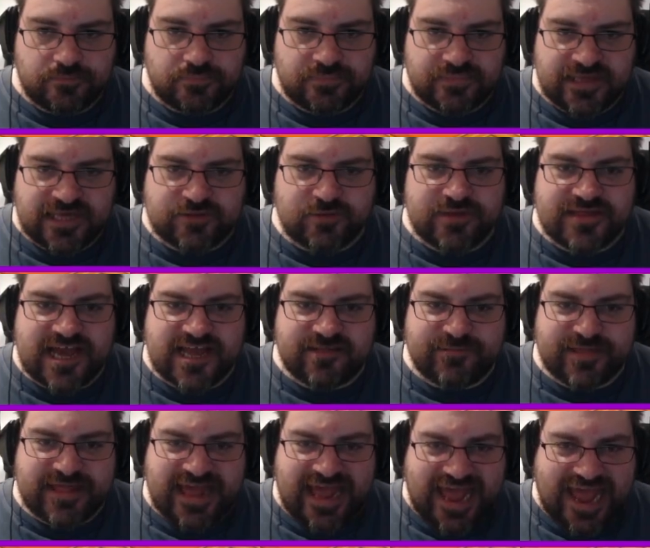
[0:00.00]
This one takes
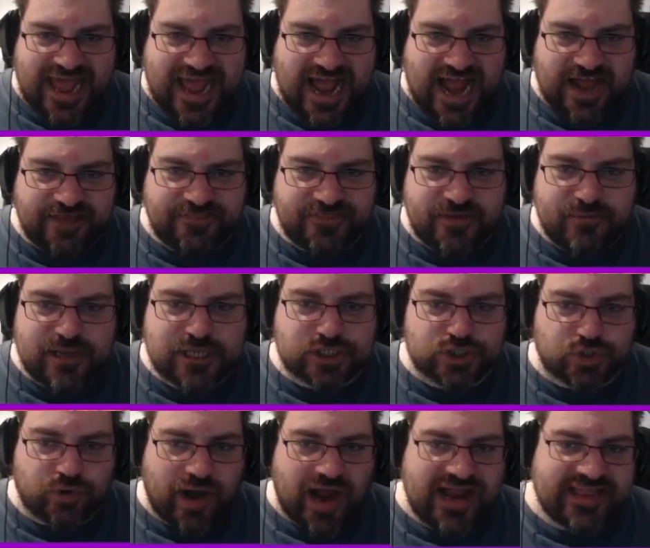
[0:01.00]
me to here. I think we
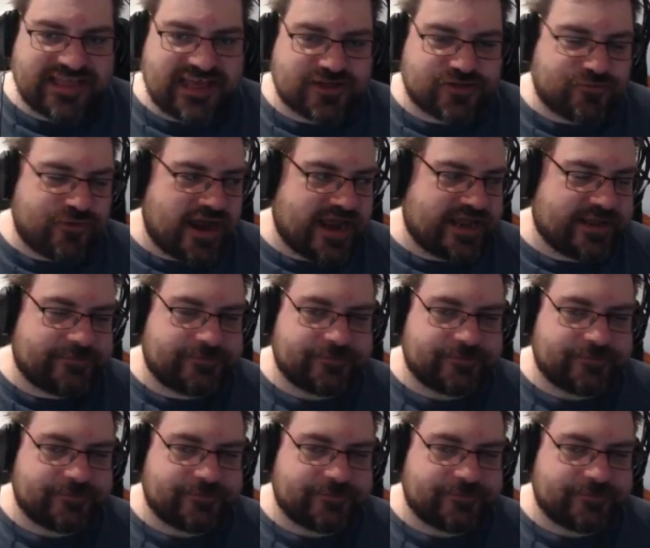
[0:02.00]
tried this right.